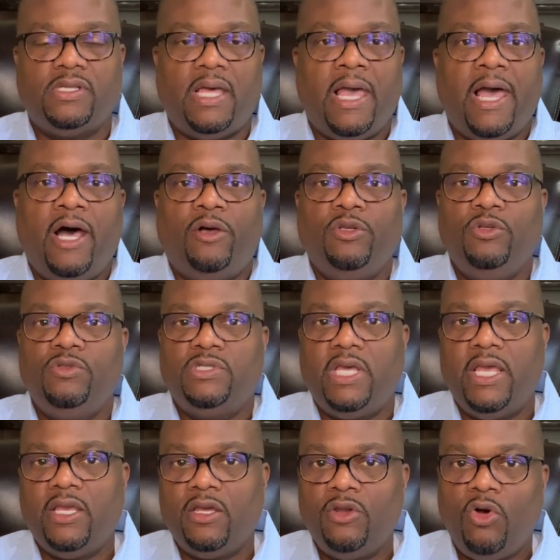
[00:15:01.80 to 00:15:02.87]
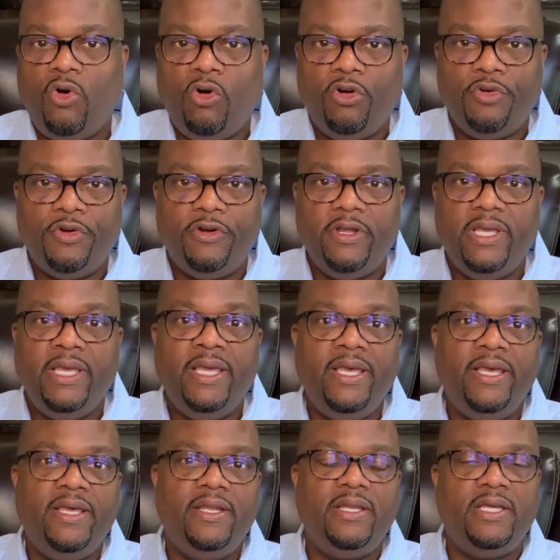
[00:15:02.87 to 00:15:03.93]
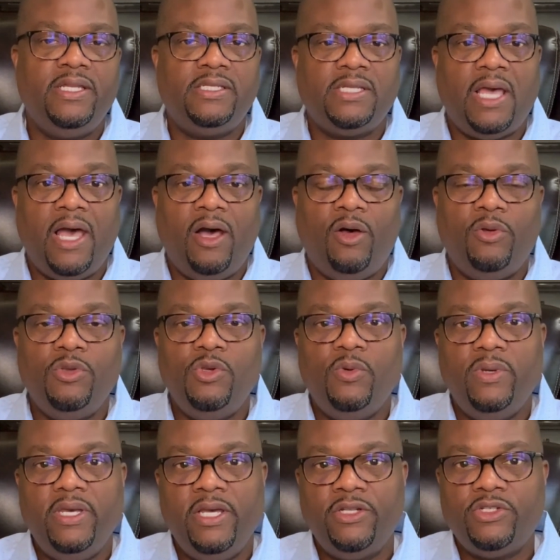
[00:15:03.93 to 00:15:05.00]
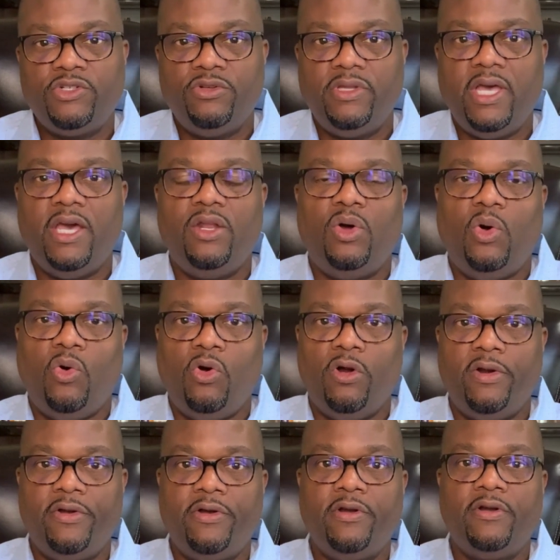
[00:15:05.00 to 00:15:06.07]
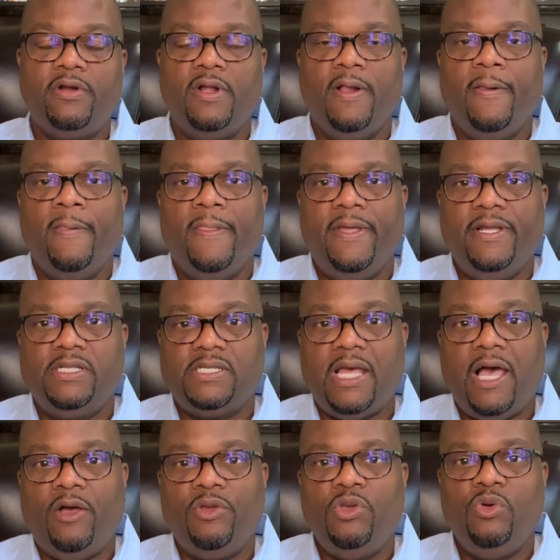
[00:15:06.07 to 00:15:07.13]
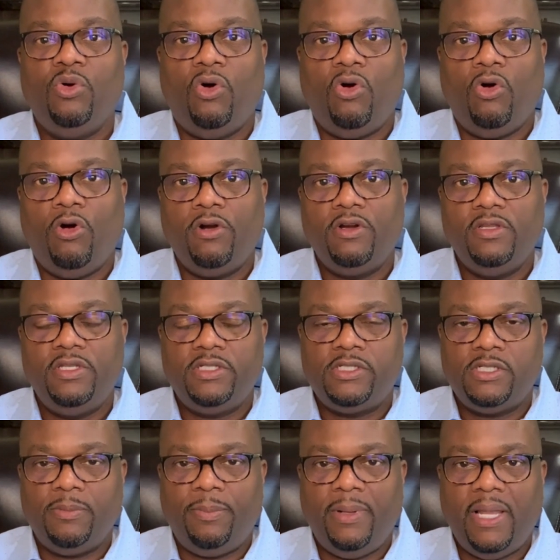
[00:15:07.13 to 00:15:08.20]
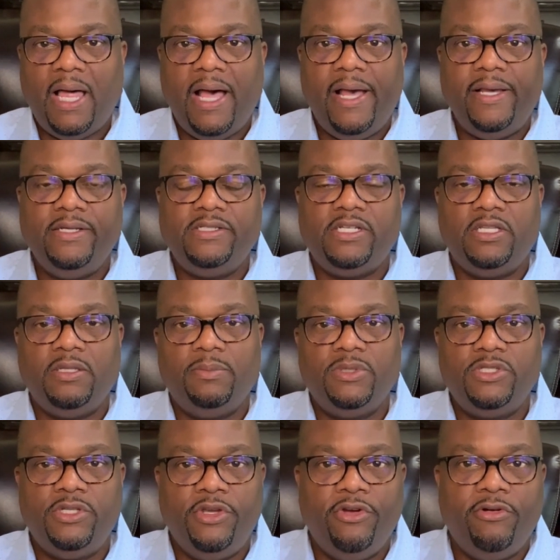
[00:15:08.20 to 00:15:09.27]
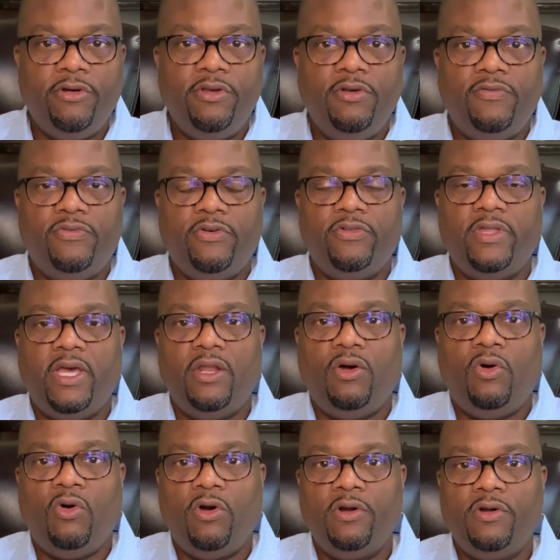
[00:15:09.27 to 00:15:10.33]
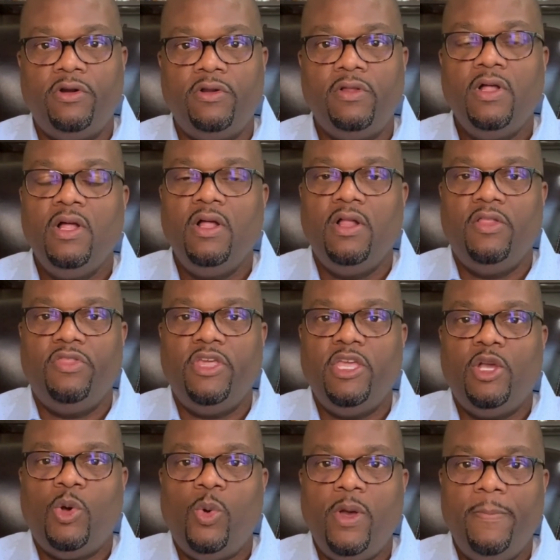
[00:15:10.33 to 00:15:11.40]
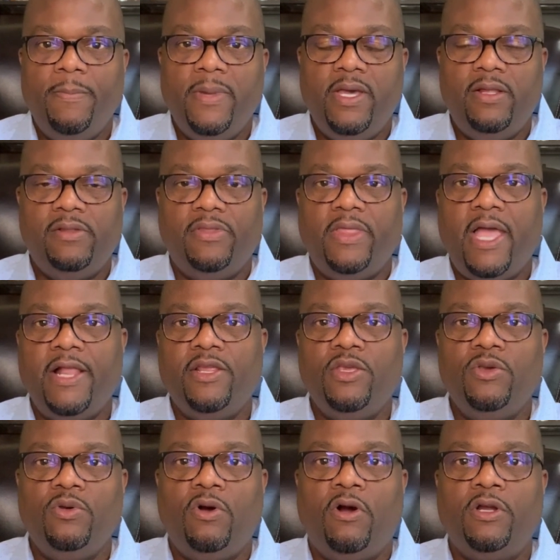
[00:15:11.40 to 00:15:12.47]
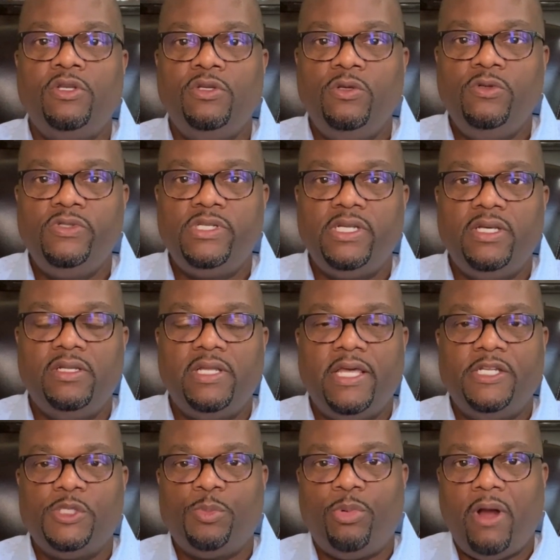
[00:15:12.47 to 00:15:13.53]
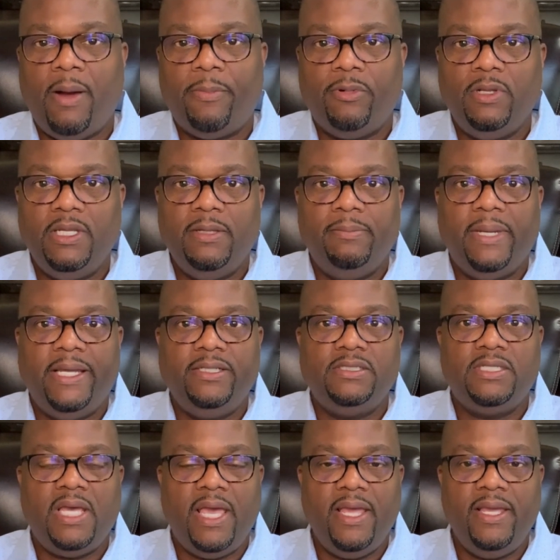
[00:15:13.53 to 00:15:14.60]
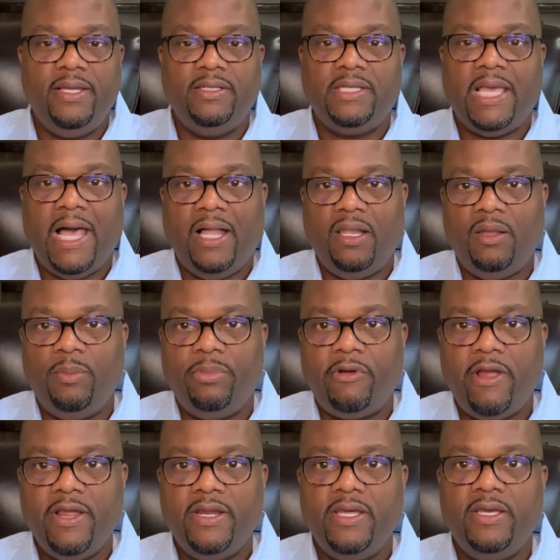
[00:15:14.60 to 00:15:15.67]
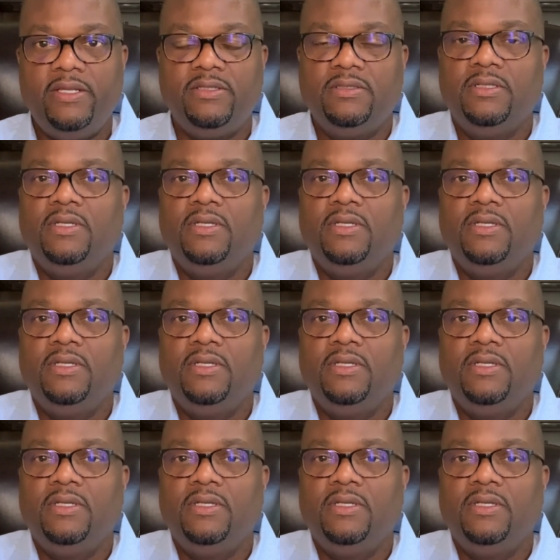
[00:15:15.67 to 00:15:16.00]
how you take an order in, it's how you enter that order, it's how you order the supplies and the material for that order, the equipment that you are using that is properly maintained, calibrated.